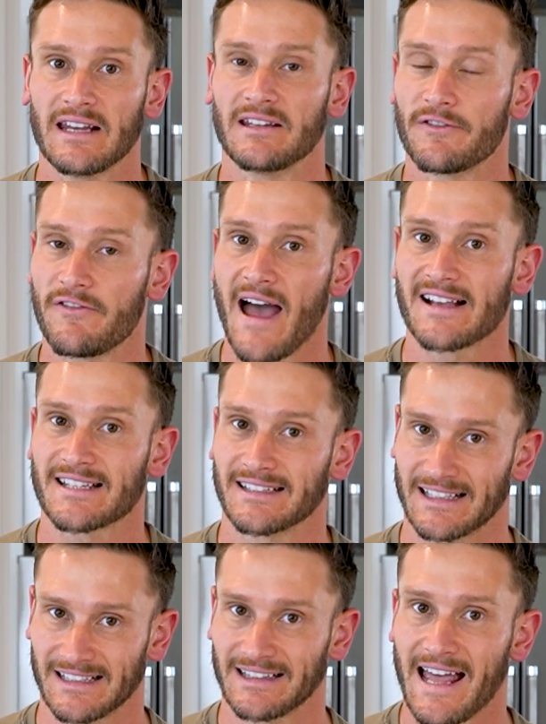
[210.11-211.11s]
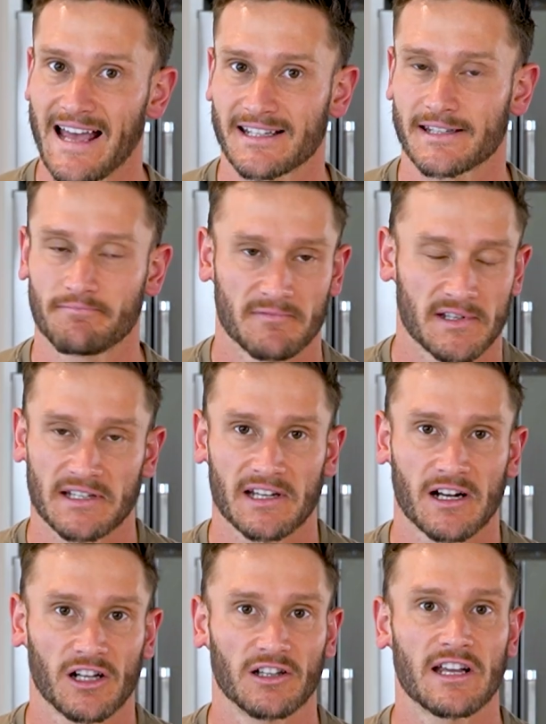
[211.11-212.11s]
need to fast a little less. It's just
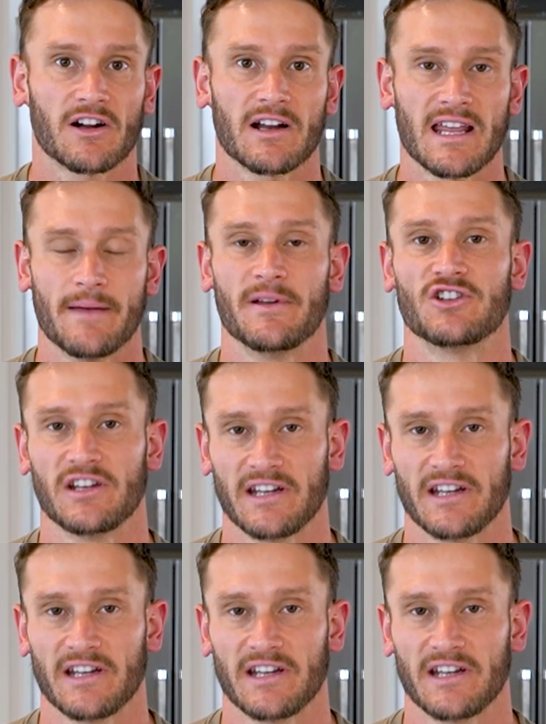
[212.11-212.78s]
a clear image